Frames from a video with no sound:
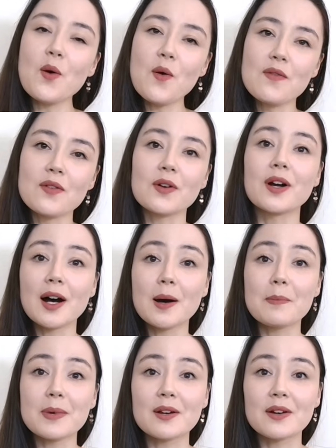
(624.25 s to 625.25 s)
over a
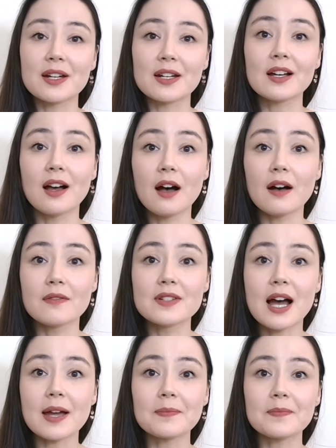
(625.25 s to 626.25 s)
period of
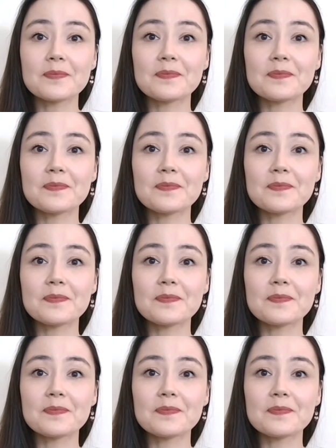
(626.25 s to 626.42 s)
time.